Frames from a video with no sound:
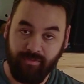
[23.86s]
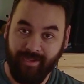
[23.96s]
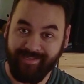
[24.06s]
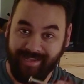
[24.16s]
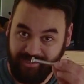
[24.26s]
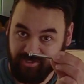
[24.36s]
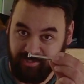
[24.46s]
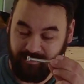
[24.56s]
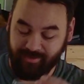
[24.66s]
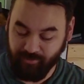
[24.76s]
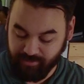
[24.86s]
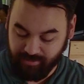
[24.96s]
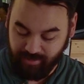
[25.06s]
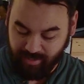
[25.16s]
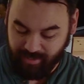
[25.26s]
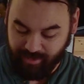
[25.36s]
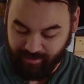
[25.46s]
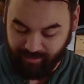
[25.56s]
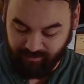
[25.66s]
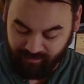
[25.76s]
attached to those.
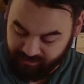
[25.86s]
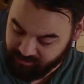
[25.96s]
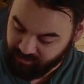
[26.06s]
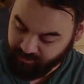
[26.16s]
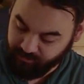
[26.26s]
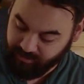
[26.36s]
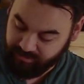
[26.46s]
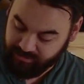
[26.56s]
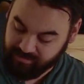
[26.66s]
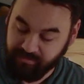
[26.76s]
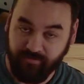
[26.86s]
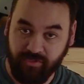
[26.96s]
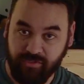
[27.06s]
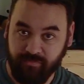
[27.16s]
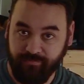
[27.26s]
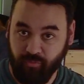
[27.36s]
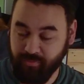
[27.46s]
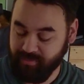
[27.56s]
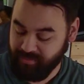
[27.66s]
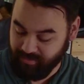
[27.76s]
Now, I think this hardware is sufficient for the